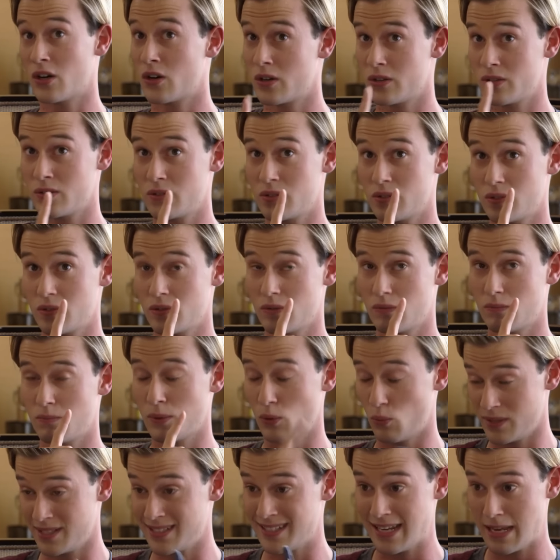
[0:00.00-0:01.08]
in hers,
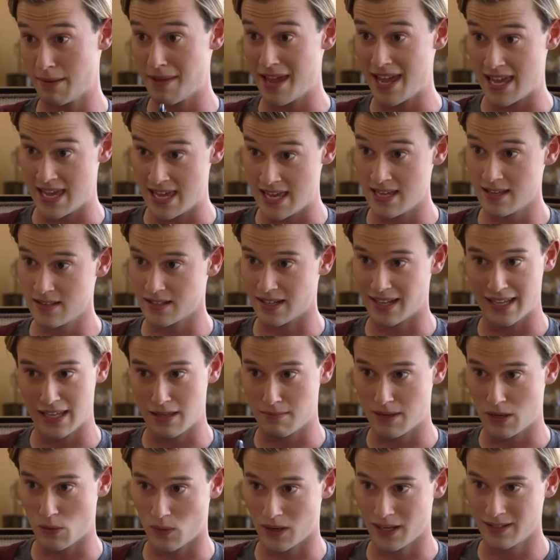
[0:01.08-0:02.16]
but was it M A E, not
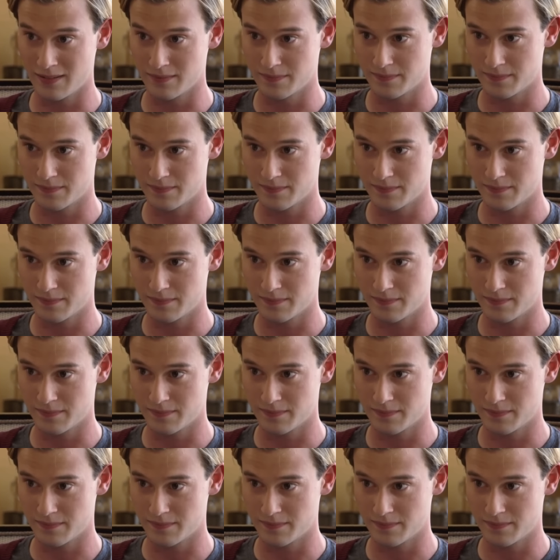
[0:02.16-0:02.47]
M A Y?